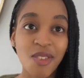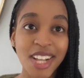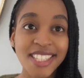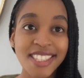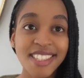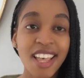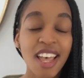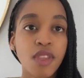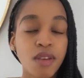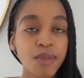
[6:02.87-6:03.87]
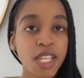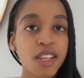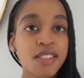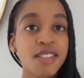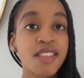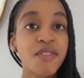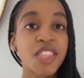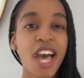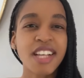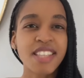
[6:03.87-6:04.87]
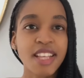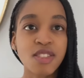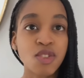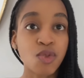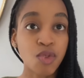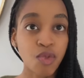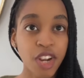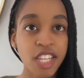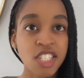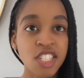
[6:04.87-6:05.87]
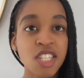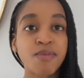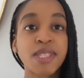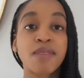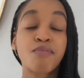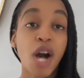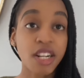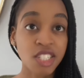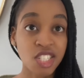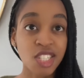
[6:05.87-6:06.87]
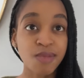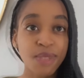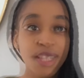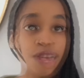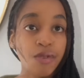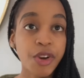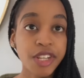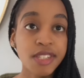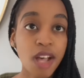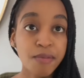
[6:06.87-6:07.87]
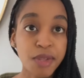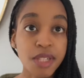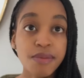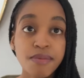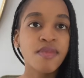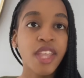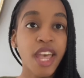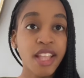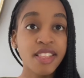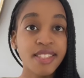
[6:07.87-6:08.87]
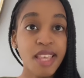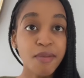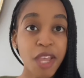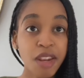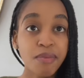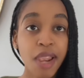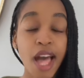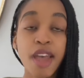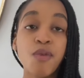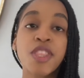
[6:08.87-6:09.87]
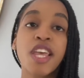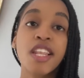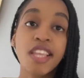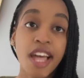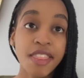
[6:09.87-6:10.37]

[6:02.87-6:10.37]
wants, because the 7th house has to do with relationships and partnerships, for example, and the same can apply with any other